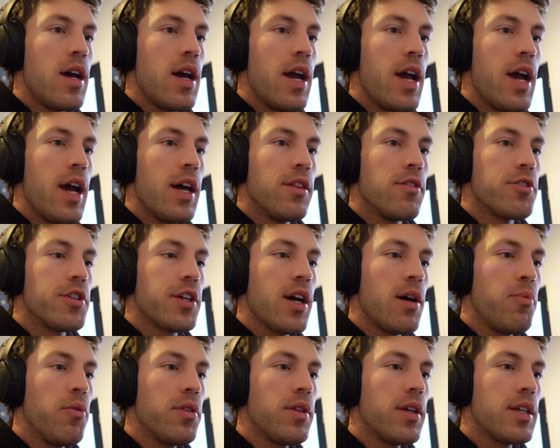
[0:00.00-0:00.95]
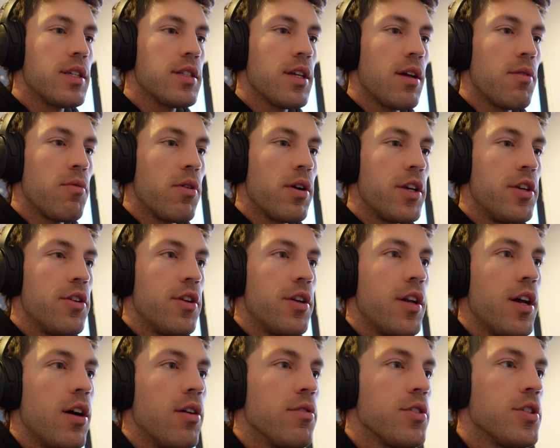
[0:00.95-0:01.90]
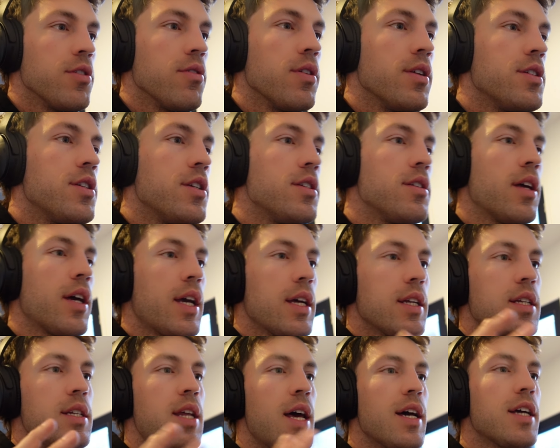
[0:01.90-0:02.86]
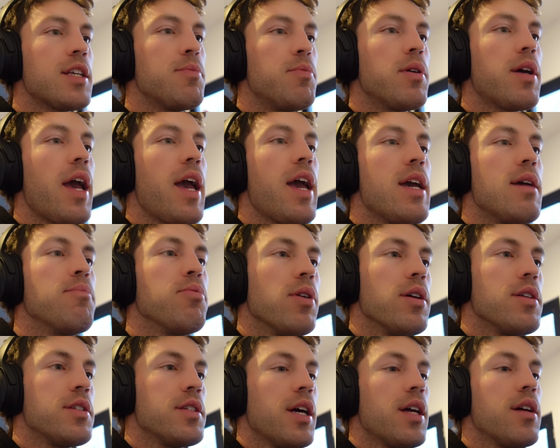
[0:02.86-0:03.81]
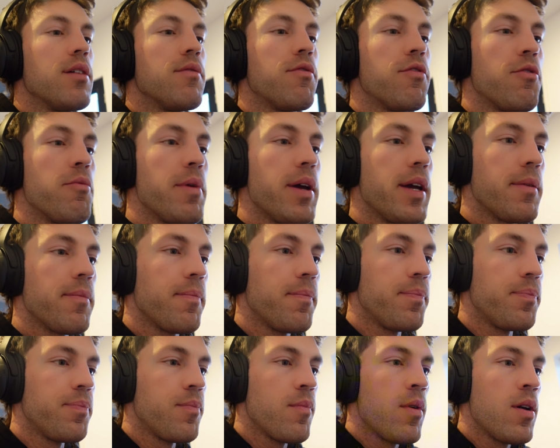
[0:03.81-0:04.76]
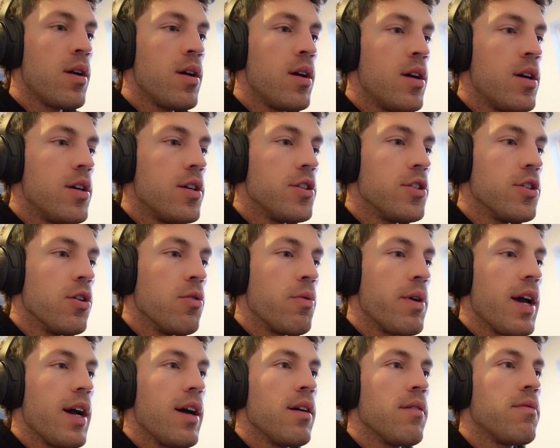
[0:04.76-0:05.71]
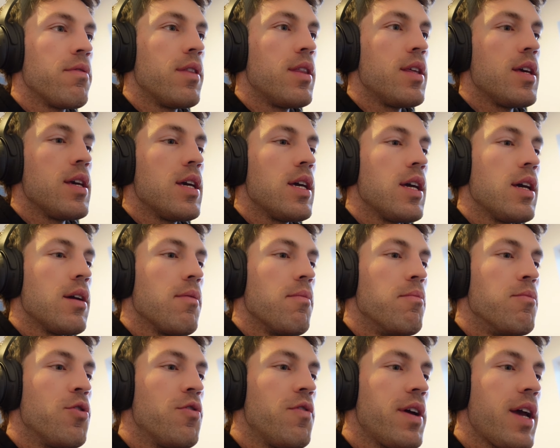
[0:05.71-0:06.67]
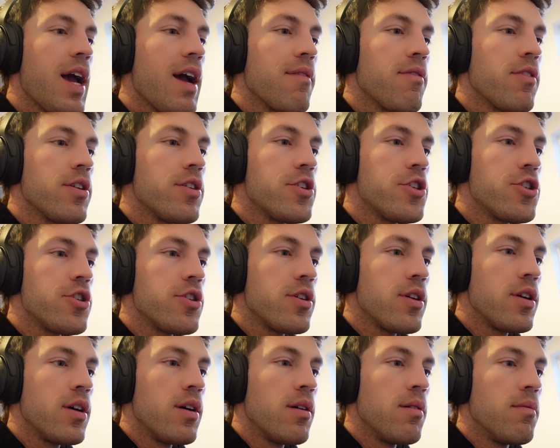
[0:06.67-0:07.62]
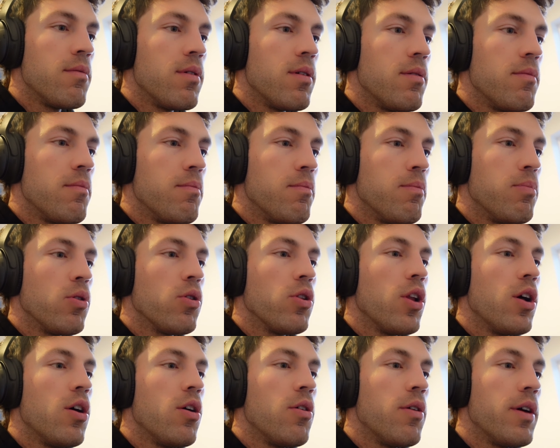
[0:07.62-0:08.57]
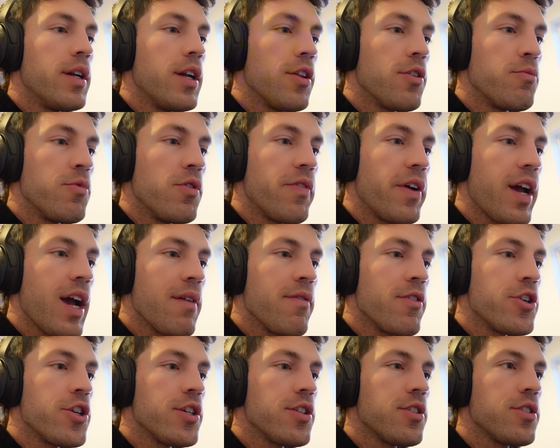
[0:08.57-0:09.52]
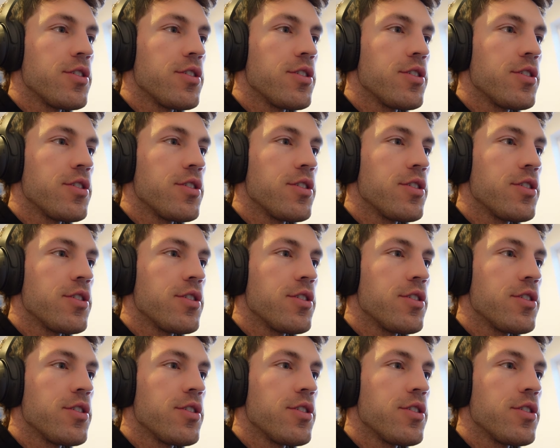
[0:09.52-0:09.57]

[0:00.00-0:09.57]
And there's a couple things that I want you to know. So this is like a textbook A+ setup for me. So we have the moving average below another moving averages.